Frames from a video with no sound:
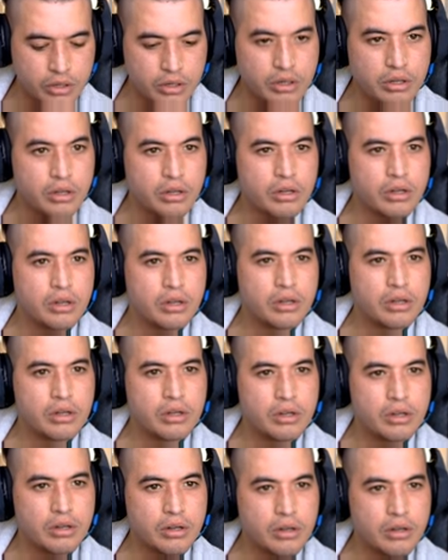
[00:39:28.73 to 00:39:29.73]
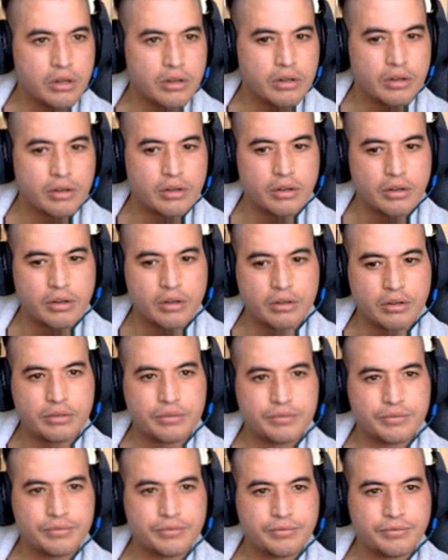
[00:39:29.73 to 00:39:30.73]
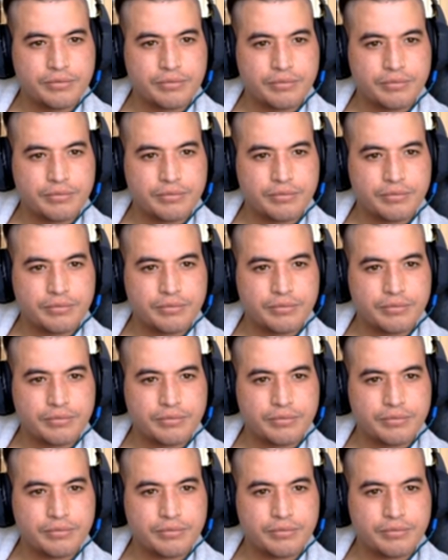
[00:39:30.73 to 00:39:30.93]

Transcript: (no one is talking)